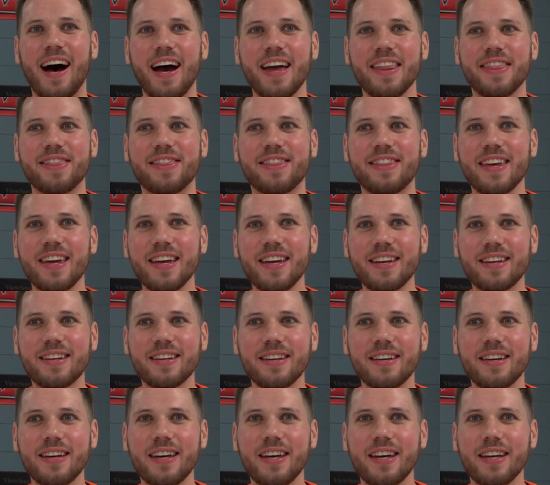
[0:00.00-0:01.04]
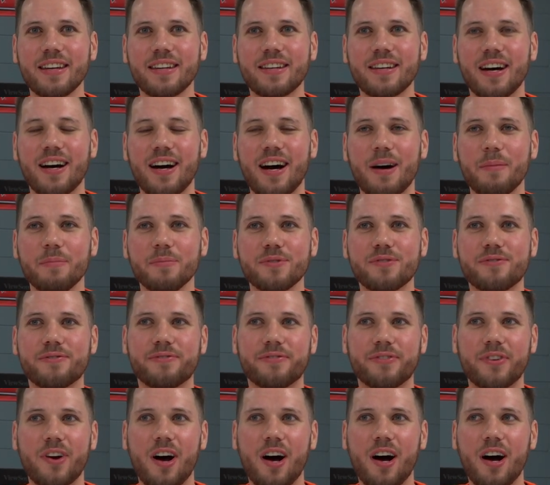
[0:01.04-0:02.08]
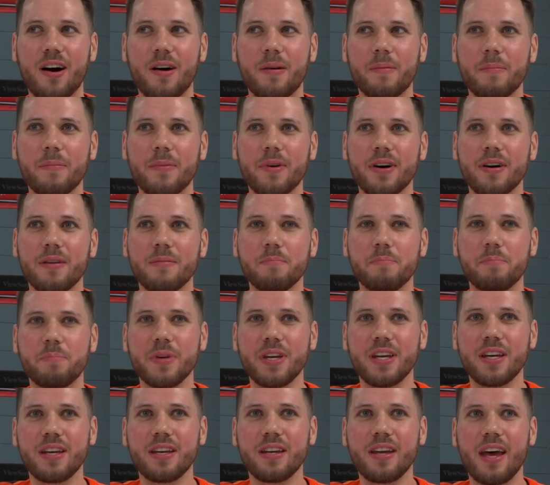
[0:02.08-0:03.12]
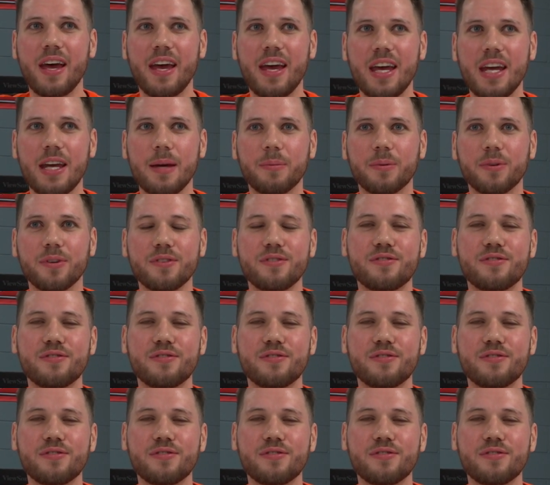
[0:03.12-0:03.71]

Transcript: I think it comes from being able